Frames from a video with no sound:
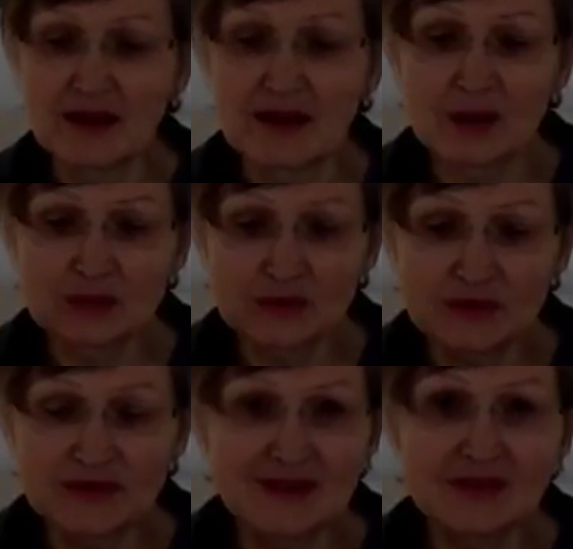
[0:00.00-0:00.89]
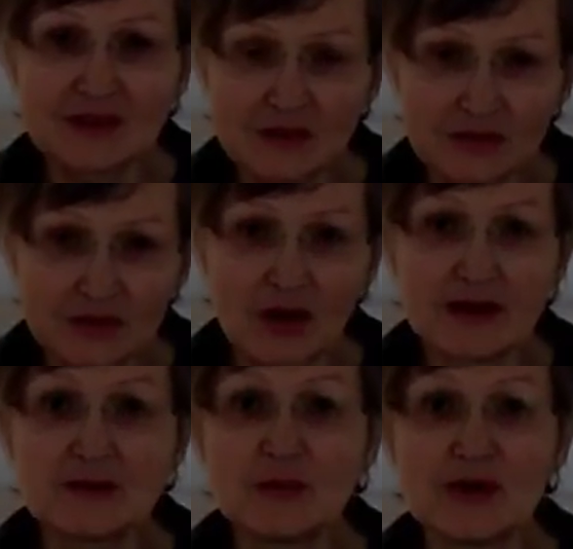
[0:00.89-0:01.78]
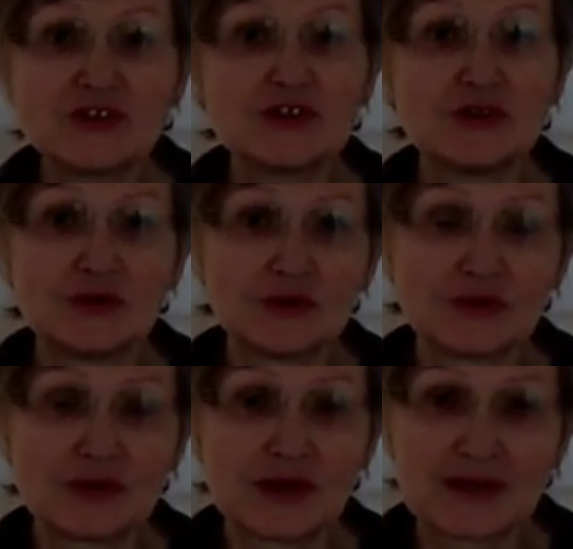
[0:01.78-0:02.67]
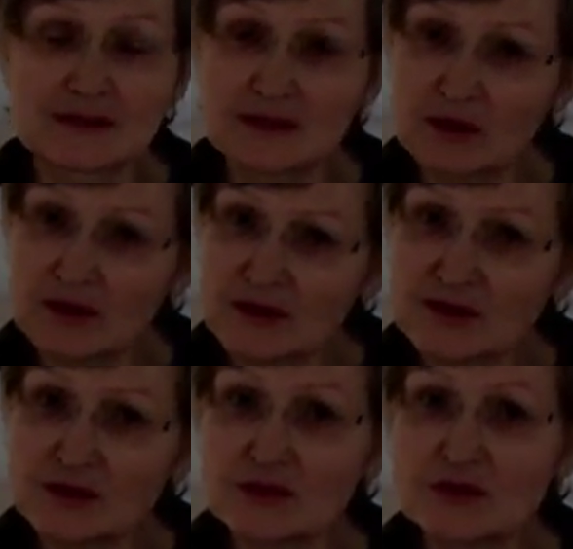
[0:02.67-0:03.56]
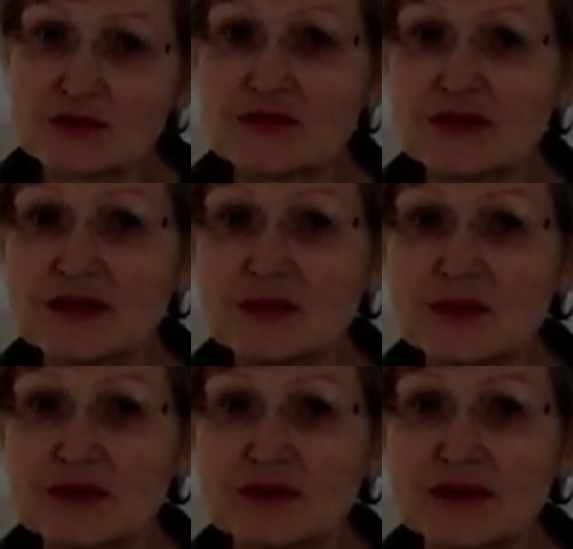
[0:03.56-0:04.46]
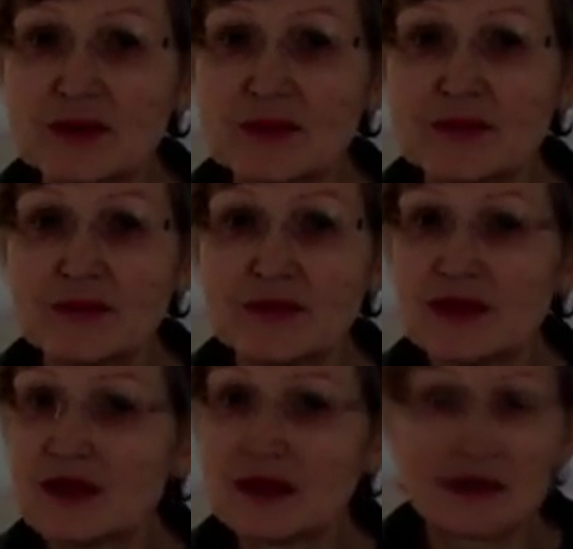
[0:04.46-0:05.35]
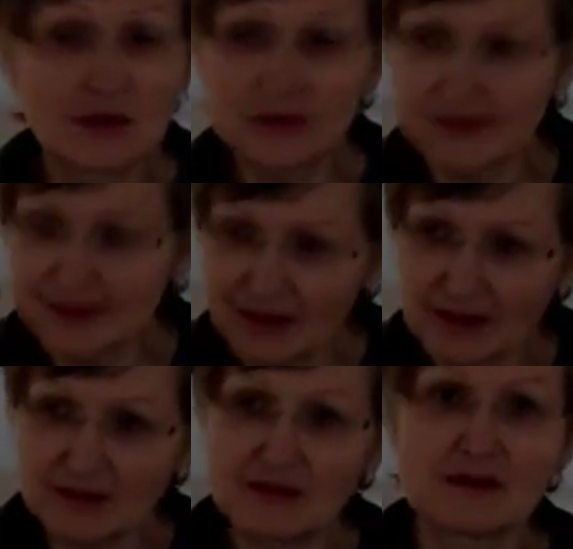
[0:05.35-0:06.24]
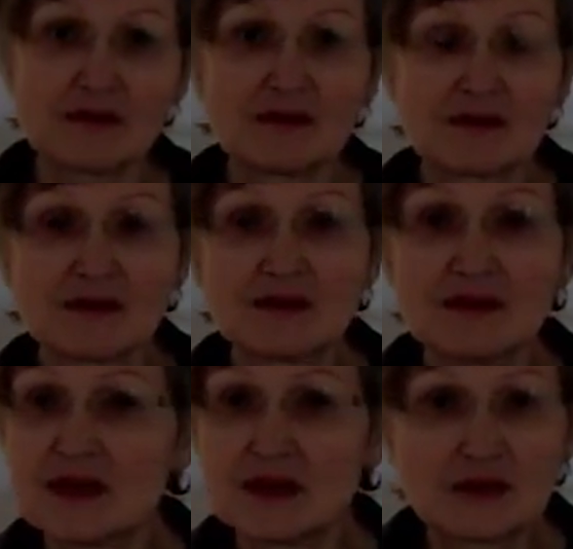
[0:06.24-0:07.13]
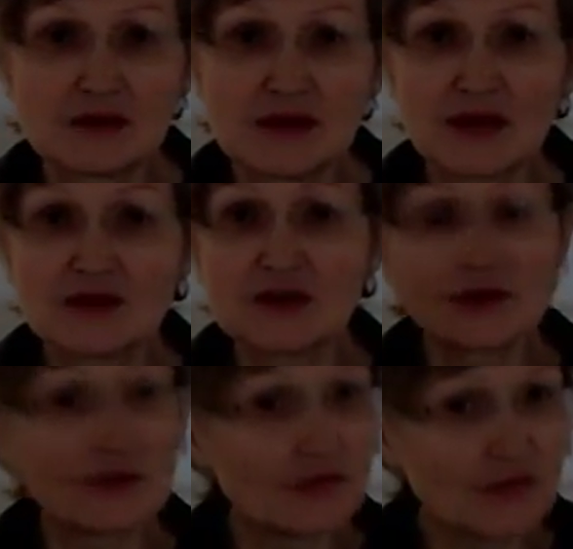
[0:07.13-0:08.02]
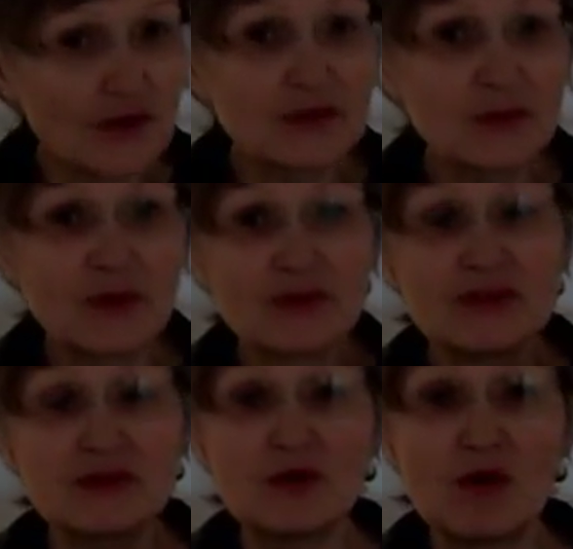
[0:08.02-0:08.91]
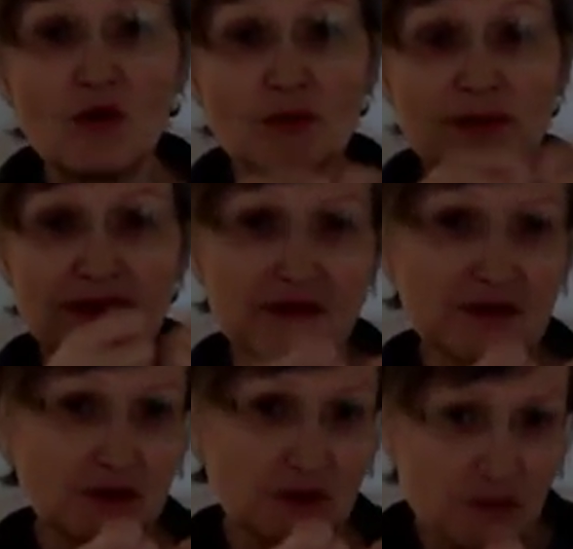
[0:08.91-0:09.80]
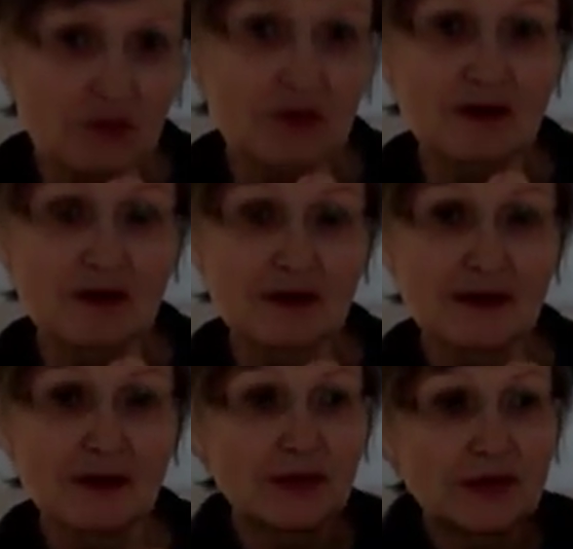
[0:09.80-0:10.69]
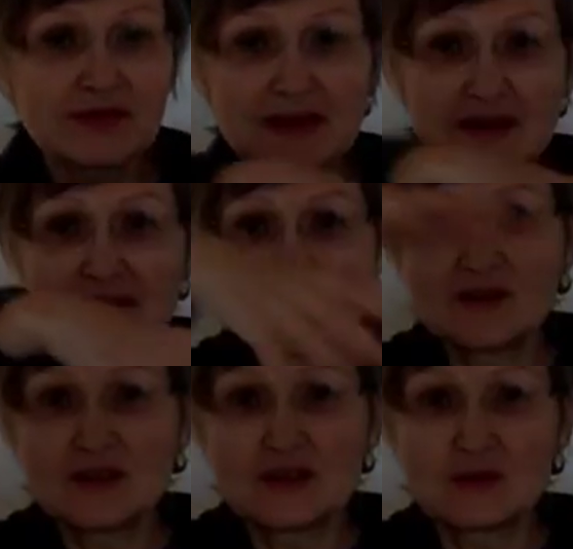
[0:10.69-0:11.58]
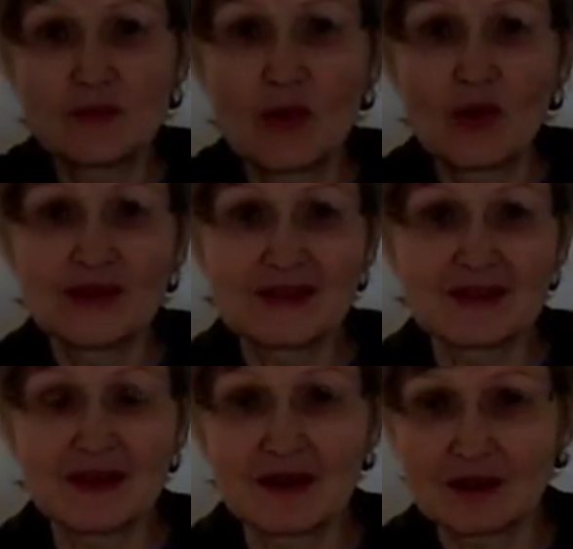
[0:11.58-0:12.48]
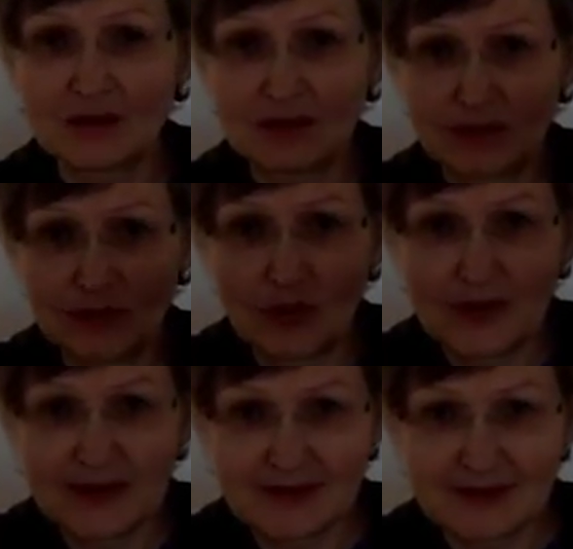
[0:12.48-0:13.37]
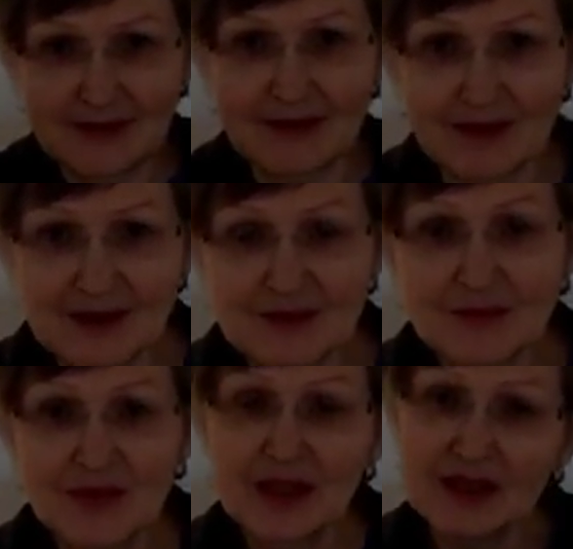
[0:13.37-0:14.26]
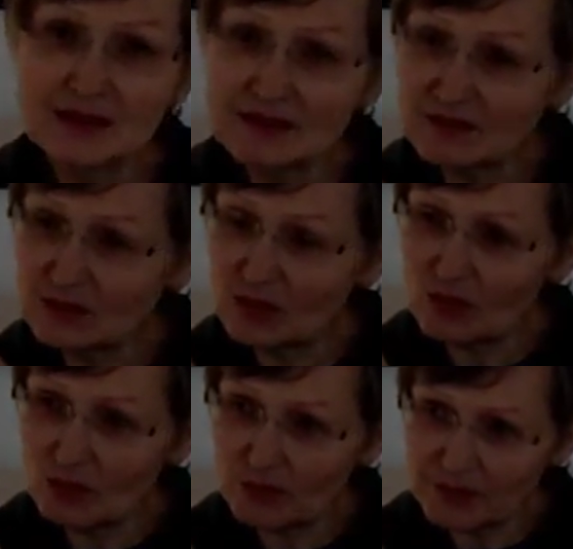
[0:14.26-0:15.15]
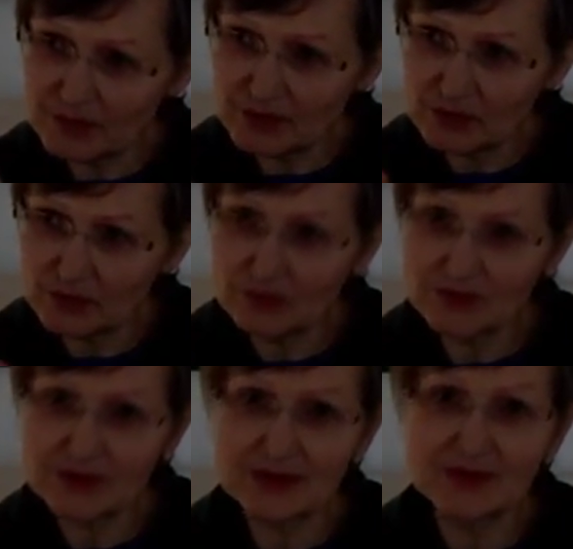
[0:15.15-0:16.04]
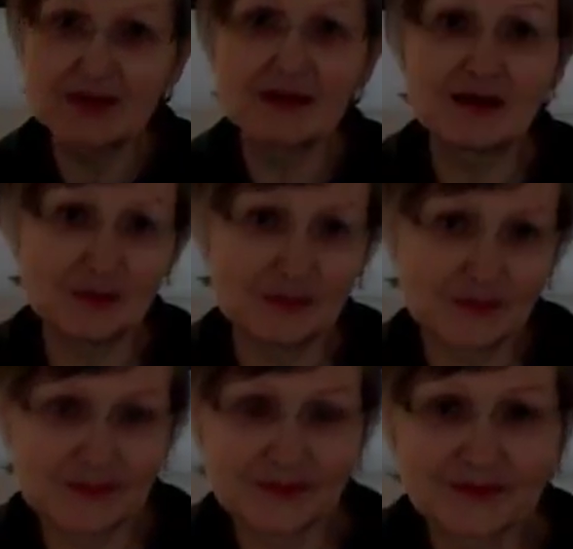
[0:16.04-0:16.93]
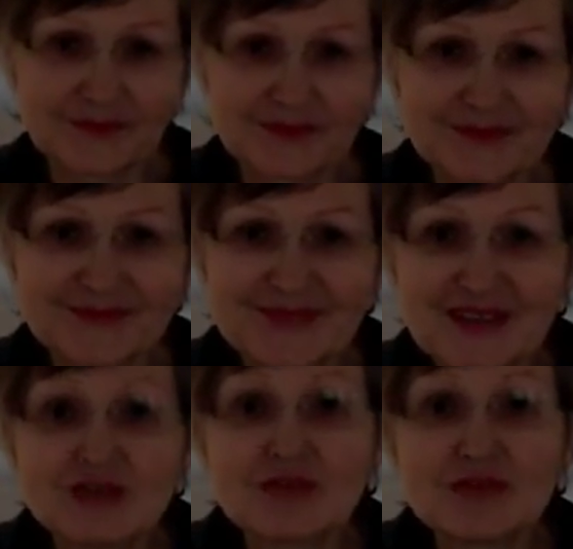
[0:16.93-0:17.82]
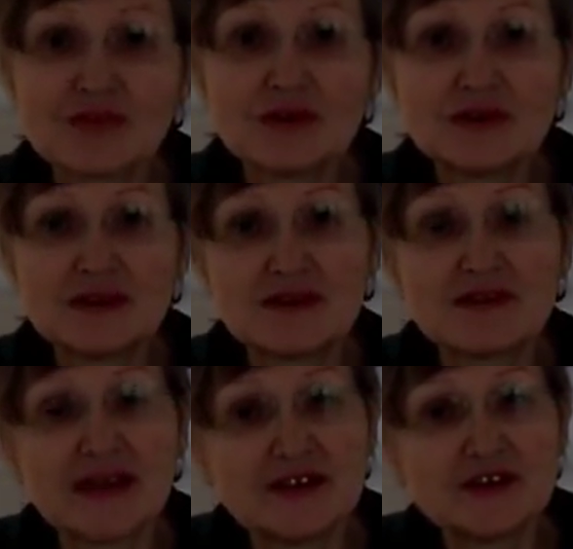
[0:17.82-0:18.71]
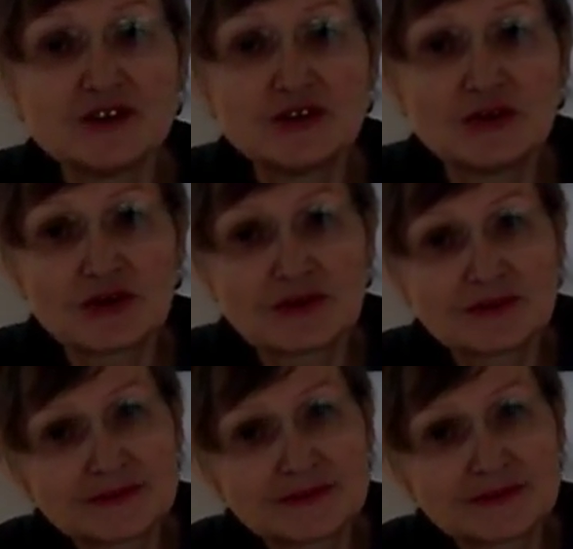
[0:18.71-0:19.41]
I'm not giving a thought about you. As long as you don't think about them, they cannot enter. They cannot enter. Your thought about them, open the door. Because negativity is boiling there, right? As long as you open the door and they come. Your thought is that door.